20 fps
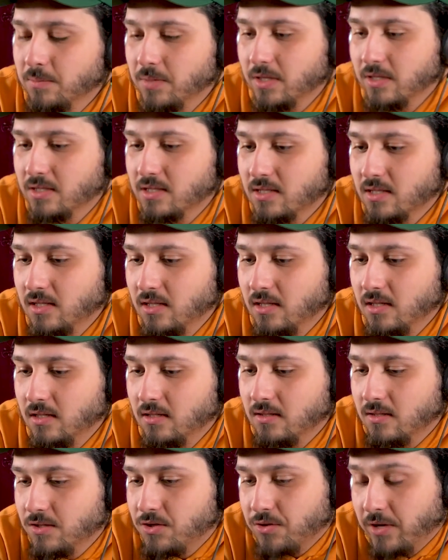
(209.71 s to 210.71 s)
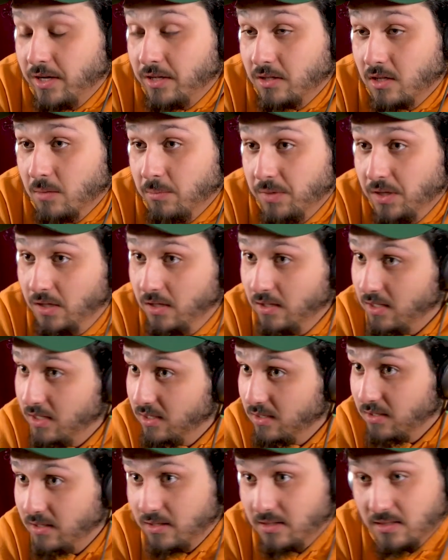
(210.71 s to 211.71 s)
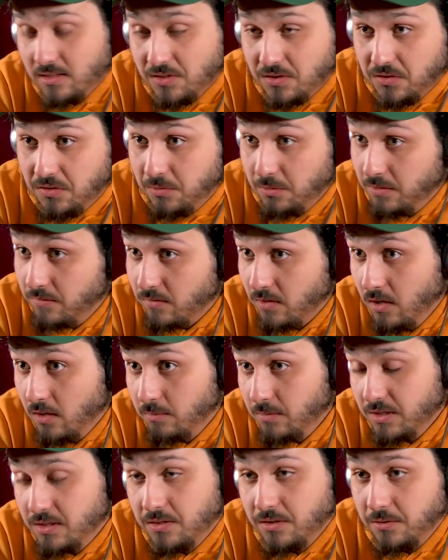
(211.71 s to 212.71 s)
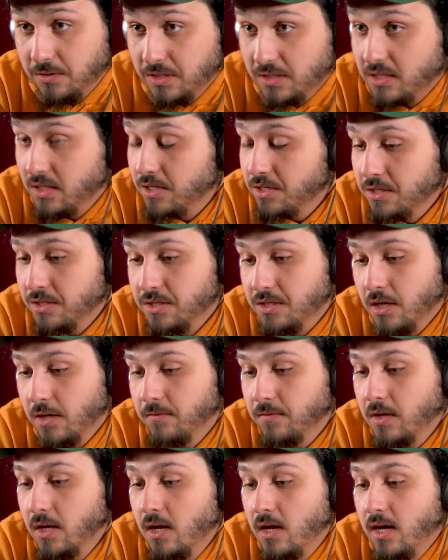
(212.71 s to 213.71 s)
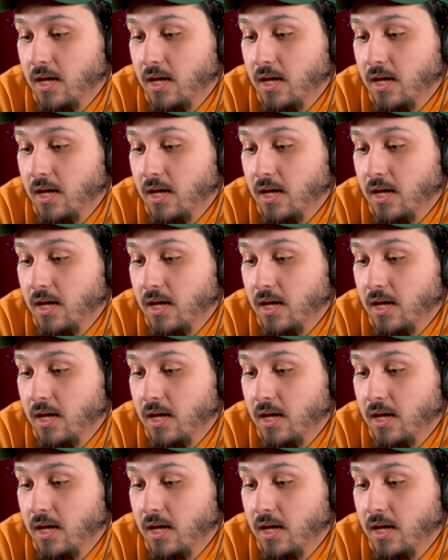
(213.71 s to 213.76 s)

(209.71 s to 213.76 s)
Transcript: but it's the train company that gets us to and from. That's Union Station and stuff.